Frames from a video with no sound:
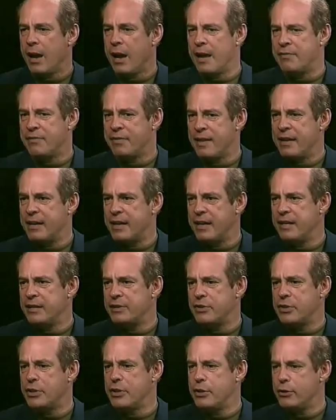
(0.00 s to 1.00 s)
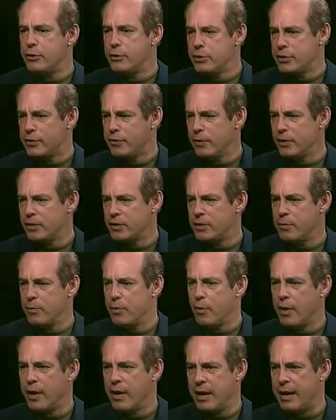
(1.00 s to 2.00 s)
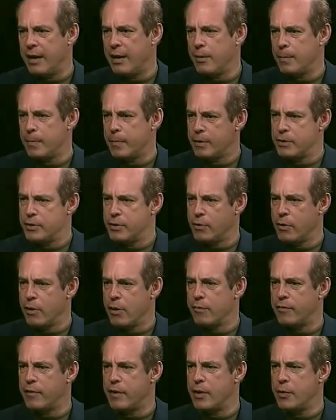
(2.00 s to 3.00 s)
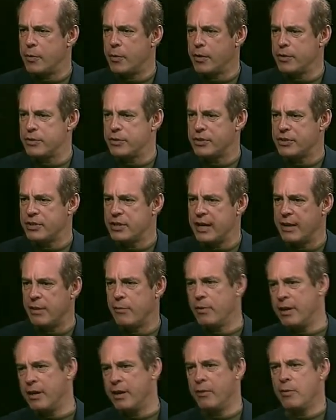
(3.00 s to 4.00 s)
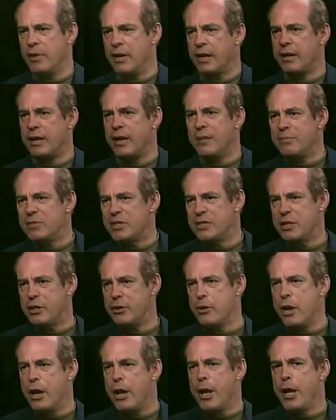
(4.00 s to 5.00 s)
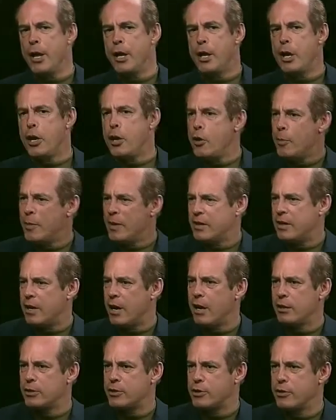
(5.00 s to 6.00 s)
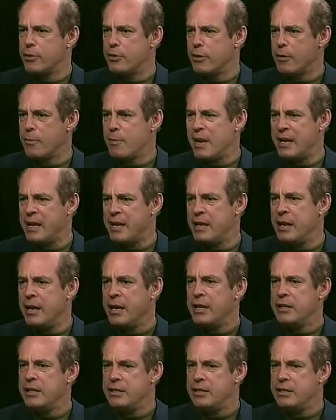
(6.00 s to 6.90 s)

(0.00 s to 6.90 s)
I think it's useful to point out to our viewers that when it comes to human culture, there are many